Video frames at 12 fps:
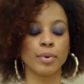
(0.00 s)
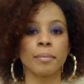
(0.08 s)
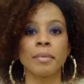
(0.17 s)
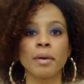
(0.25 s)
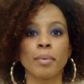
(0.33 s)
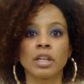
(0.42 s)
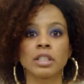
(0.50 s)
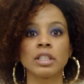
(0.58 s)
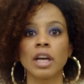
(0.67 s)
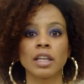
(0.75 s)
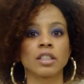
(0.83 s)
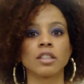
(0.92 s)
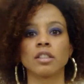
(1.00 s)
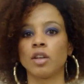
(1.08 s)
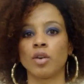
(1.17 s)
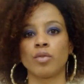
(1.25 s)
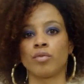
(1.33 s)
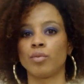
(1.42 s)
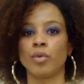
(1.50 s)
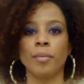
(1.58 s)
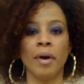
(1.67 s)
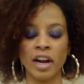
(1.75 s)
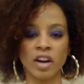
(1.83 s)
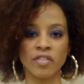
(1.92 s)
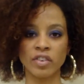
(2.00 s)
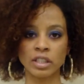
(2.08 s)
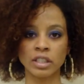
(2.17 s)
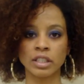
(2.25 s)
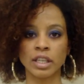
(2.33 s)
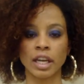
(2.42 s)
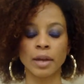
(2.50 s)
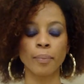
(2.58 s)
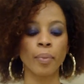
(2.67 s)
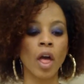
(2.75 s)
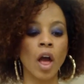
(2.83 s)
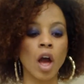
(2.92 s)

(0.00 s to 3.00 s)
But me personally, I just don't want my hair feeling sticky.